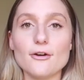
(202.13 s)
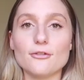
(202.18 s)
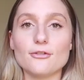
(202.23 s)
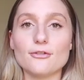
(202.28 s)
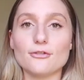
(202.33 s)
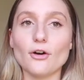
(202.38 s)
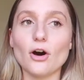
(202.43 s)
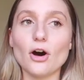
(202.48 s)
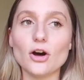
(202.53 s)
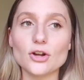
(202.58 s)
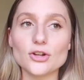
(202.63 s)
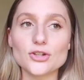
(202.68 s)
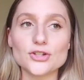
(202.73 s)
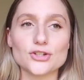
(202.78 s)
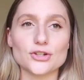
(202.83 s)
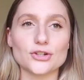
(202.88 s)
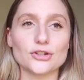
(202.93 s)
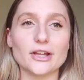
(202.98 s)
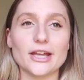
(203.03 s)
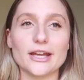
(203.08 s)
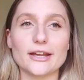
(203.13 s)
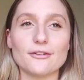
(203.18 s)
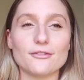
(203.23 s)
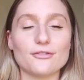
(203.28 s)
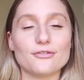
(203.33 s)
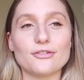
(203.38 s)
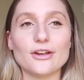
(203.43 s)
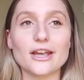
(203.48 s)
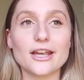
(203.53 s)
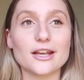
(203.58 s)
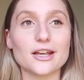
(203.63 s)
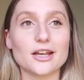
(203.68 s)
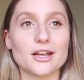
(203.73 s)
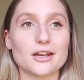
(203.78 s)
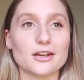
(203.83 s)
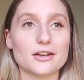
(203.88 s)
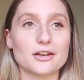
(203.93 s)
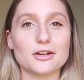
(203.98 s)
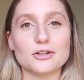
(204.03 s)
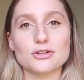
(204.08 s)
false or like
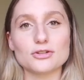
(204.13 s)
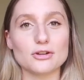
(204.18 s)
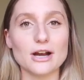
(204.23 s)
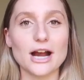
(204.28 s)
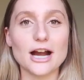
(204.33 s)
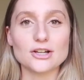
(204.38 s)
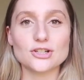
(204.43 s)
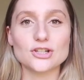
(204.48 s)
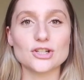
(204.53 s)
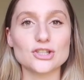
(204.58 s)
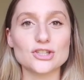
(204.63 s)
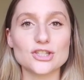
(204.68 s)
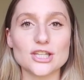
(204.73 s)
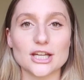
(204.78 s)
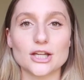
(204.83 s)
fake contractions.